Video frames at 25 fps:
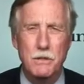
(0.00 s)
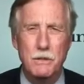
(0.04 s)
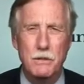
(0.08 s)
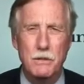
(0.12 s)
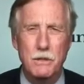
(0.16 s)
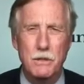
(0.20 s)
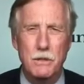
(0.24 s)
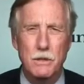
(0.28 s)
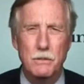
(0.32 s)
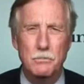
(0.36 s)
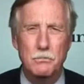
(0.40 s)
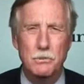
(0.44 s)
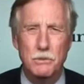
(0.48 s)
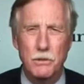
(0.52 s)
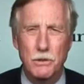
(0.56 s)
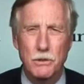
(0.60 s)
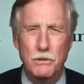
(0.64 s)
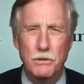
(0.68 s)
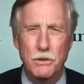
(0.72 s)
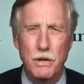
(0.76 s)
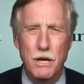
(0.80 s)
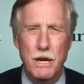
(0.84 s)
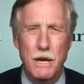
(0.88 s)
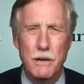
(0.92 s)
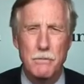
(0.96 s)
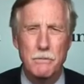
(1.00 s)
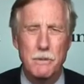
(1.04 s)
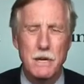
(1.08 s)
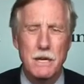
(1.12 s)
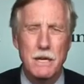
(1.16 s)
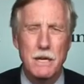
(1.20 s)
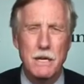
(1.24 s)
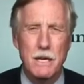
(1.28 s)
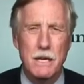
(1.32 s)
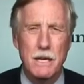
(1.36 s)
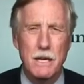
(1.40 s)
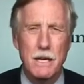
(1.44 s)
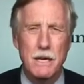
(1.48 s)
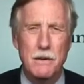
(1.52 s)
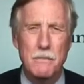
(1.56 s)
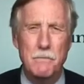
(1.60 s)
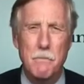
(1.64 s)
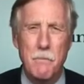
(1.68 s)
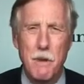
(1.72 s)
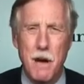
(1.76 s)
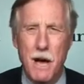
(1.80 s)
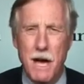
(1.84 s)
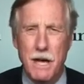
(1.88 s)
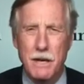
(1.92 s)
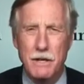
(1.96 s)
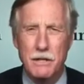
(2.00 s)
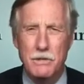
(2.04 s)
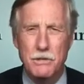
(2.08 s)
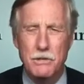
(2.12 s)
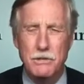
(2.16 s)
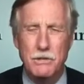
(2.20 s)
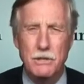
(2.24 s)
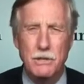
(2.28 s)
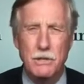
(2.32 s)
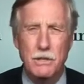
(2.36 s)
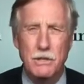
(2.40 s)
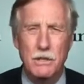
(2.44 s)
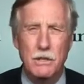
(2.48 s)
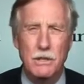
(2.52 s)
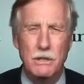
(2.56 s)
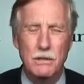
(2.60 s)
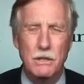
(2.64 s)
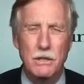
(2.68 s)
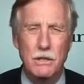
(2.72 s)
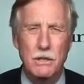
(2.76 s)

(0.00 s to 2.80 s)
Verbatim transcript: uh program, and modest uh,